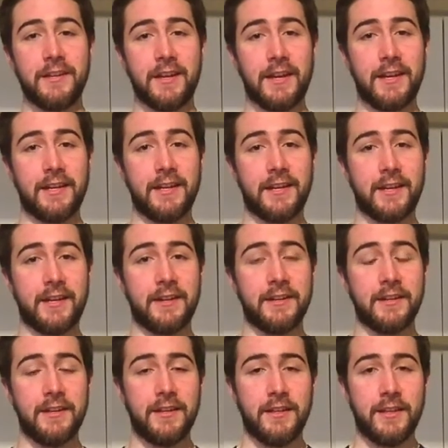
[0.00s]
And
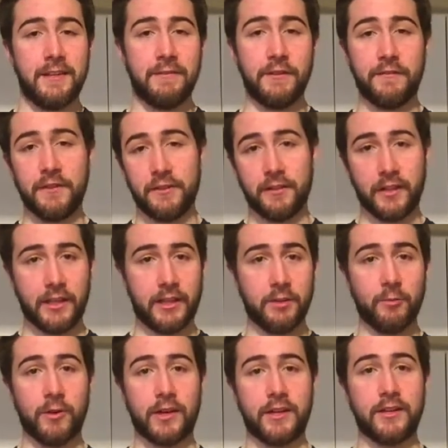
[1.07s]
if you feel like
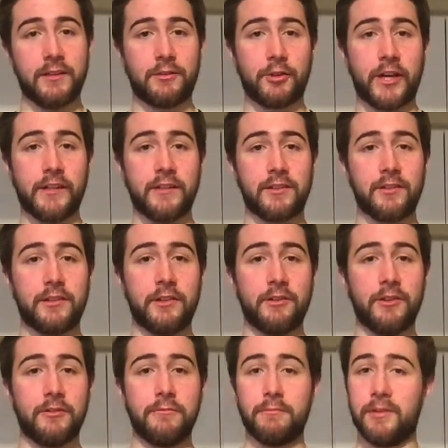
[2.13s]
you want to try this on your
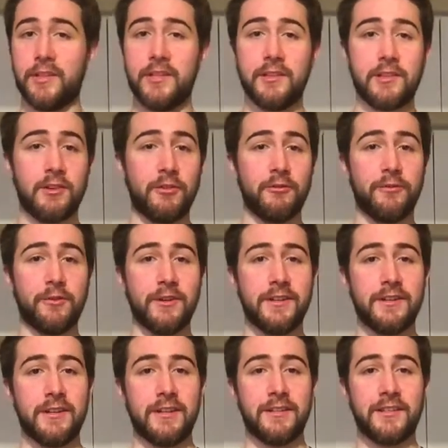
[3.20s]
own, please go for
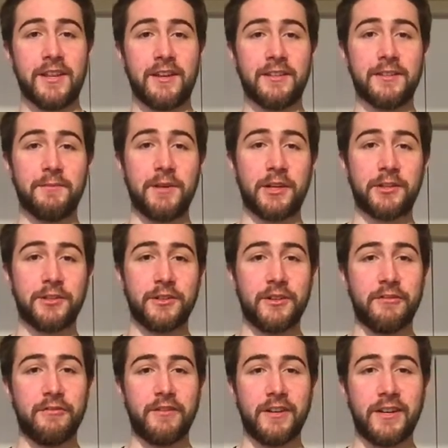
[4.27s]
it and send us a picture
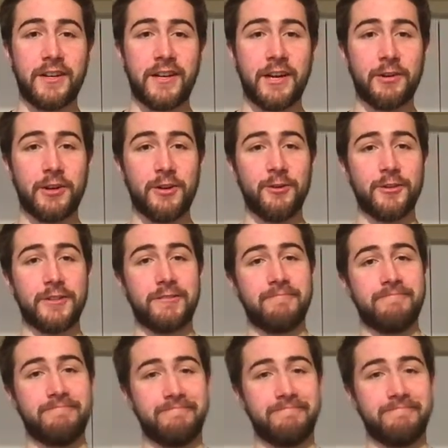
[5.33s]
of how it goes.